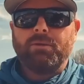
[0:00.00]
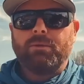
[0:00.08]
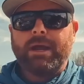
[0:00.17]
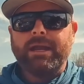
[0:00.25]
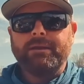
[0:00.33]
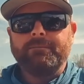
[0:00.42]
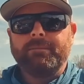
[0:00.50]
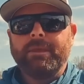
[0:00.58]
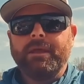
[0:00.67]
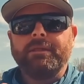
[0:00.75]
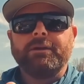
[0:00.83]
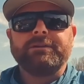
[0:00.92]
right?
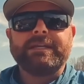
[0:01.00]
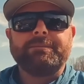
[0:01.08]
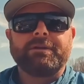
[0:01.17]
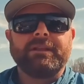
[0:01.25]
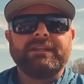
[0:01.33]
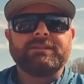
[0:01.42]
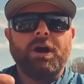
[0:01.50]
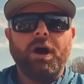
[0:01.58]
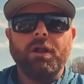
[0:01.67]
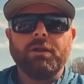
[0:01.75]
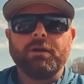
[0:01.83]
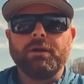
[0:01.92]
They're typically
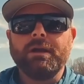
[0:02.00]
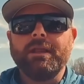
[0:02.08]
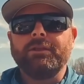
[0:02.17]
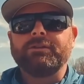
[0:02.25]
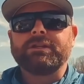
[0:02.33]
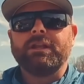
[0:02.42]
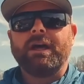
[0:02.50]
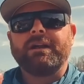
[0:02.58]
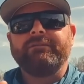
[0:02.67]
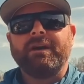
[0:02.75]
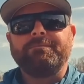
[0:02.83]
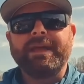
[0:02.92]
taller. There's a lot
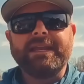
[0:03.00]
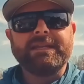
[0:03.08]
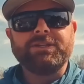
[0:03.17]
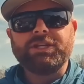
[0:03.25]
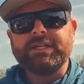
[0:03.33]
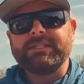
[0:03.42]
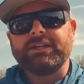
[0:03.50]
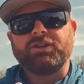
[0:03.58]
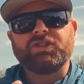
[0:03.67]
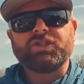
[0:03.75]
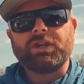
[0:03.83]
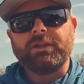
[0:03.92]
of appendages that
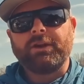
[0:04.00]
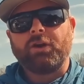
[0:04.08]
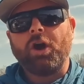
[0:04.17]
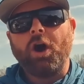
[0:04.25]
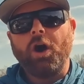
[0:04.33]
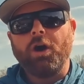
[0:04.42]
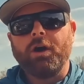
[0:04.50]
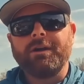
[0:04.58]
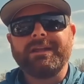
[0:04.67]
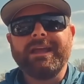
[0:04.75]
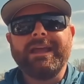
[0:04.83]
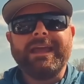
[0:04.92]
are that are
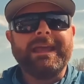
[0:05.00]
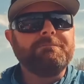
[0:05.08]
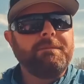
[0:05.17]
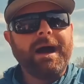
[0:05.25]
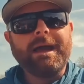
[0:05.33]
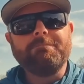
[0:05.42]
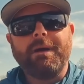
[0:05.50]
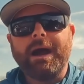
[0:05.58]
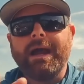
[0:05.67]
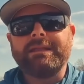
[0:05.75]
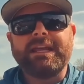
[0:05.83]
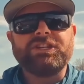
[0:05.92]
hard. In my
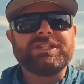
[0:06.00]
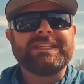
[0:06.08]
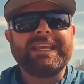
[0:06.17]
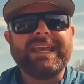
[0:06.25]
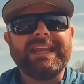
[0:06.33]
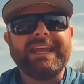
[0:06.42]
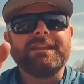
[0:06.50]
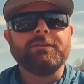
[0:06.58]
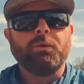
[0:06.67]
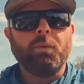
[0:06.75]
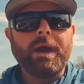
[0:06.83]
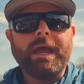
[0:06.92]
mind, they just get in
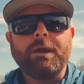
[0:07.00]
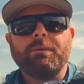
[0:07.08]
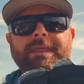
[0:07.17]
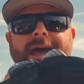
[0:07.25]
the way when